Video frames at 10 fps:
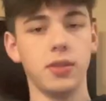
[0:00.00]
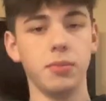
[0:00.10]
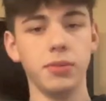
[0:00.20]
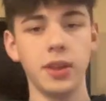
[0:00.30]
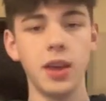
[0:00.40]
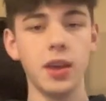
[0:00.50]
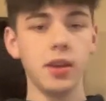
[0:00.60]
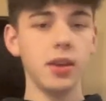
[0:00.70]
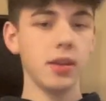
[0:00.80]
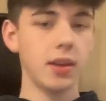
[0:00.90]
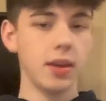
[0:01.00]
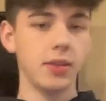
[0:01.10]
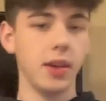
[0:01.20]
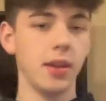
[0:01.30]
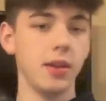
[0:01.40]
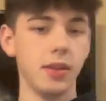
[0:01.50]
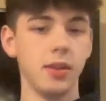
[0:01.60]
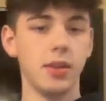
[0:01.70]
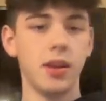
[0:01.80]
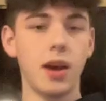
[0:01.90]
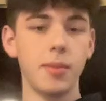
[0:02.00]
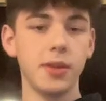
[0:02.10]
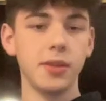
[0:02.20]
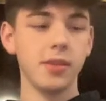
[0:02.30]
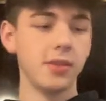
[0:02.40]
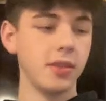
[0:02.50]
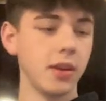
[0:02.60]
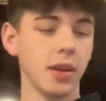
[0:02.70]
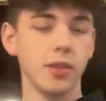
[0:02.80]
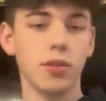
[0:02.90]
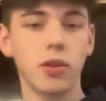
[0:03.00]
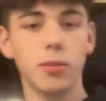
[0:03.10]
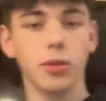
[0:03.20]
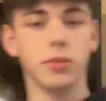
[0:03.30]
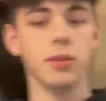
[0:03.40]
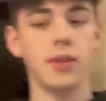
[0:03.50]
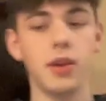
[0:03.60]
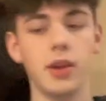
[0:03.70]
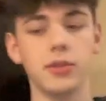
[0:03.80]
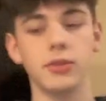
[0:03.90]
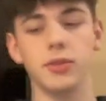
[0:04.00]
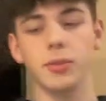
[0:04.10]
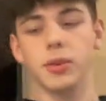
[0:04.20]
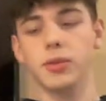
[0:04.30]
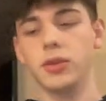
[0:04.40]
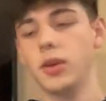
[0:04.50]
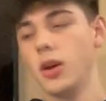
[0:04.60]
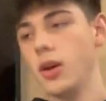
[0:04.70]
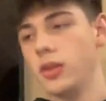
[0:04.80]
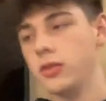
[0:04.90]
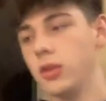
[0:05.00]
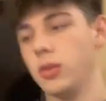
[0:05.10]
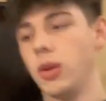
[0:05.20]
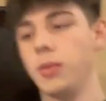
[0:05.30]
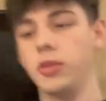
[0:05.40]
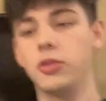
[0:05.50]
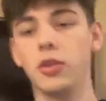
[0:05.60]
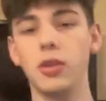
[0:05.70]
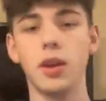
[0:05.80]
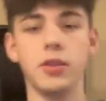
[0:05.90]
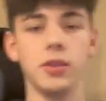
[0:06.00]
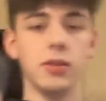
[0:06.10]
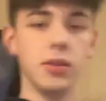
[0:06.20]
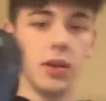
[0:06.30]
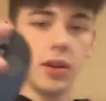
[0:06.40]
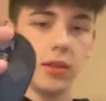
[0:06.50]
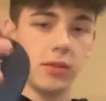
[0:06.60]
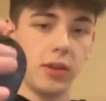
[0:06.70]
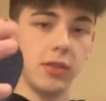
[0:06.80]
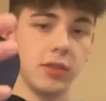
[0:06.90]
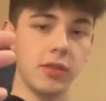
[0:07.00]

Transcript: the blade and then the knob end of the stick, and there are multiple variations for both. So I'm going to show you how to do, so here's the